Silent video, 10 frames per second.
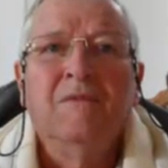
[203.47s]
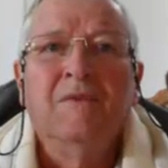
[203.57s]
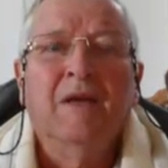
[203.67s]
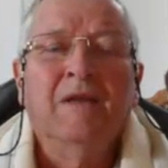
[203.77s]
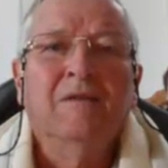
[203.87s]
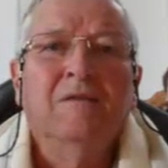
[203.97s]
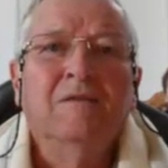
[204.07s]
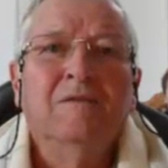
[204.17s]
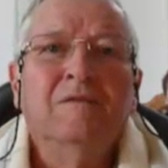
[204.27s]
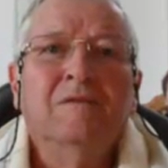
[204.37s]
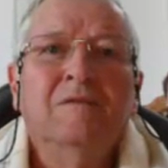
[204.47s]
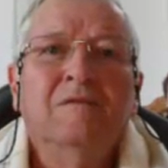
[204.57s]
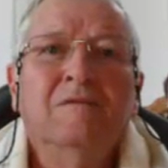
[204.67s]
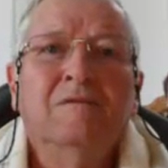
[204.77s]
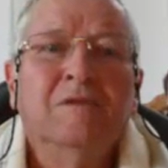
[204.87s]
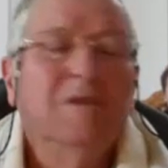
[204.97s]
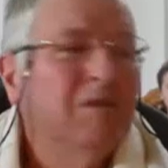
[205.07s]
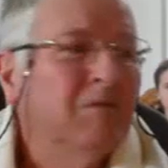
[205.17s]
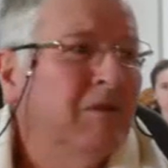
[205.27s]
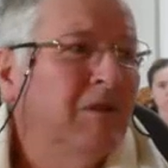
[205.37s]
None. Can
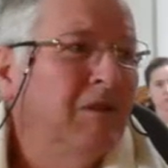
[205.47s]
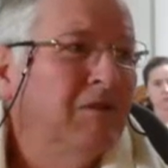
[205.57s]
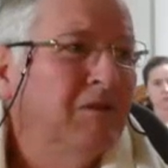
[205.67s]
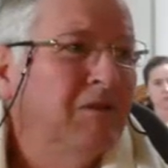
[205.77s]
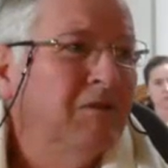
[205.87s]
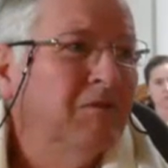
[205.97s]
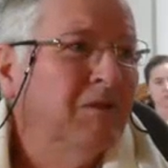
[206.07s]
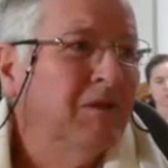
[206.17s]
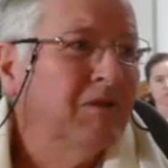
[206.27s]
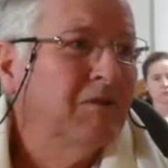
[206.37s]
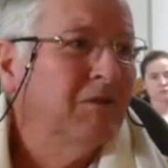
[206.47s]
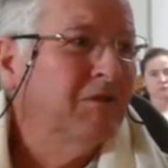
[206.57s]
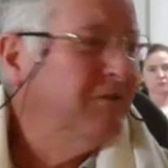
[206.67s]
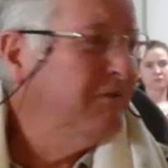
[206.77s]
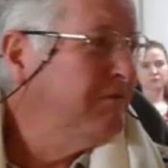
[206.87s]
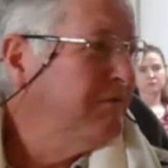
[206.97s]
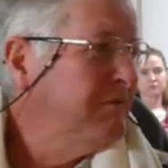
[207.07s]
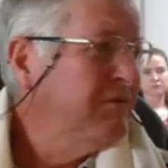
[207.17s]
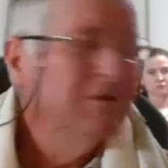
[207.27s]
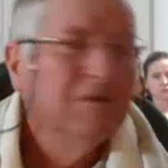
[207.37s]
anyone here think of another God?
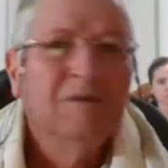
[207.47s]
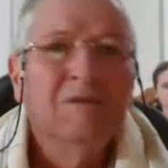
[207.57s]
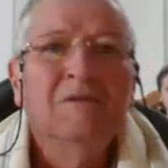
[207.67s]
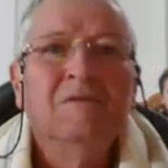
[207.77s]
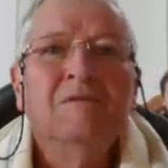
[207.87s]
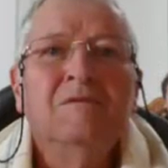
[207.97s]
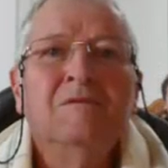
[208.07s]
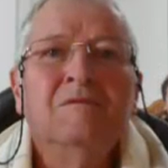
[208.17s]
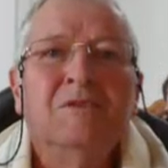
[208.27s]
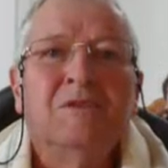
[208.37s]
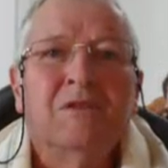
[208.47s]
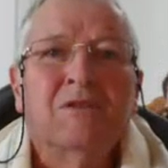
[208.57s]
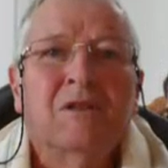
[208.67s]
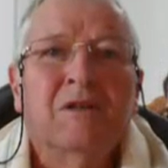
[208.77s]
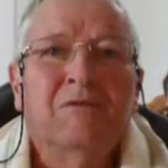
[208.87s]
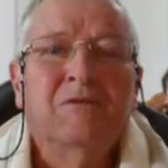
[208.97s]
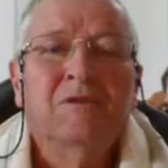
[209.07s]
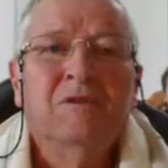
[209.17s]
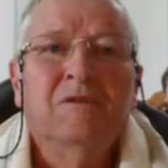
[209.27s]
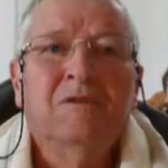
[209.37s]
with such love?
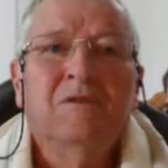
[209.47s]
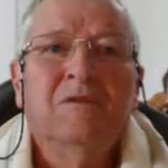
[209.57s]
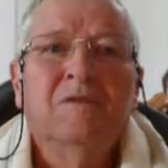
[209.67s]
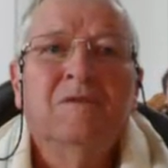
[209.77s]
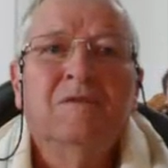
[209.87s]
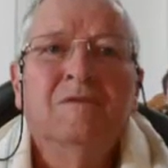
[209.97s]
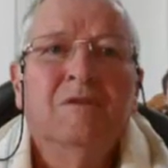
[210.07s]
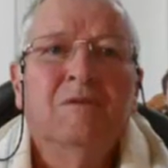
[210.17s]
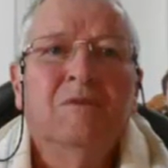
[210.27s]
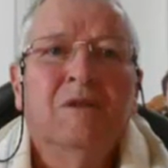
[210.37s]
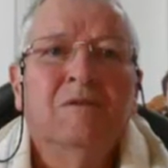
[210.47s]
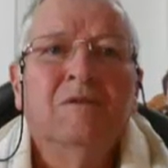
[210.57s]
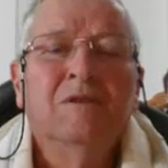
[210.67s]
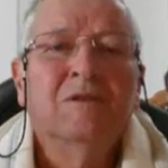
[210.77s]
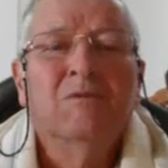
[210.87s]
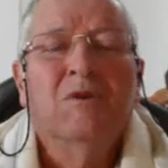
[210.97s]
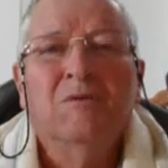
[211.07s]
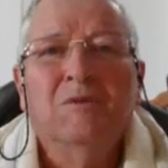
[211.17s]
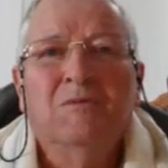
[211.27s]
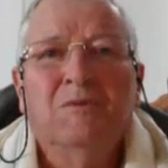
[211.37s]
Not one. So why
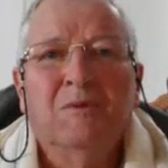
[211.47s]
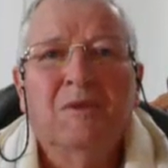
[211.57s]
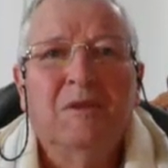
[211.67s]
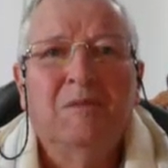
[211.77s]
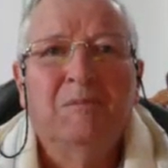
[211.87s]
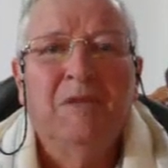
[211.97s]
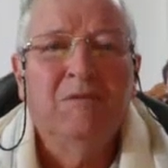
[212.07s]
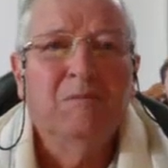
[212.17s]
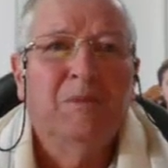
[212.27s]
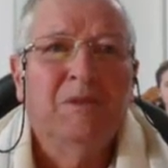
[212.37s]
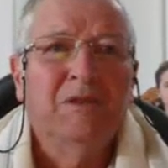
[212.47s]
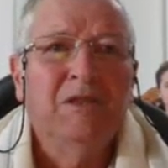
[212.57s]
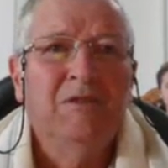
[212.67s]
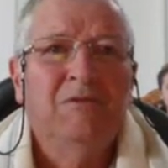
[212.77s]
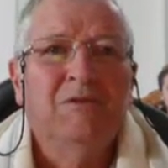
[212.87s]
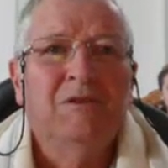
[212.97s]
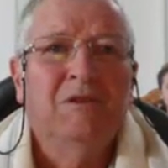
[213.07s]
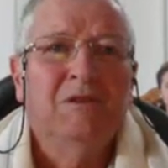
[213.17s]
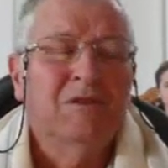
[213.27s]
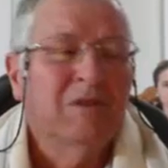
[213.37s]
would you want to even believe
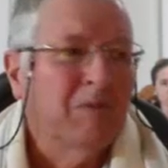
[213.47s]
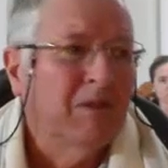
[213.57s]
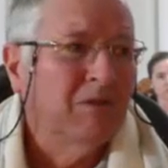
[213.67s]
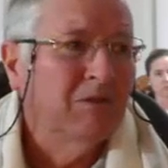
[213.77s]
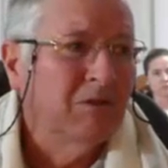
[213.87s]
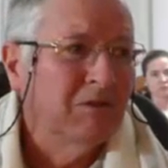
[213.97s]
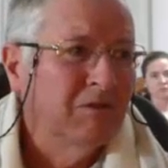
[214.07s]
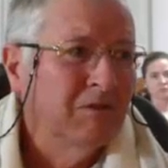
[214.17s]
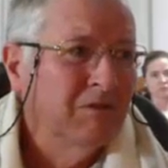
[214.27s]
in some other God?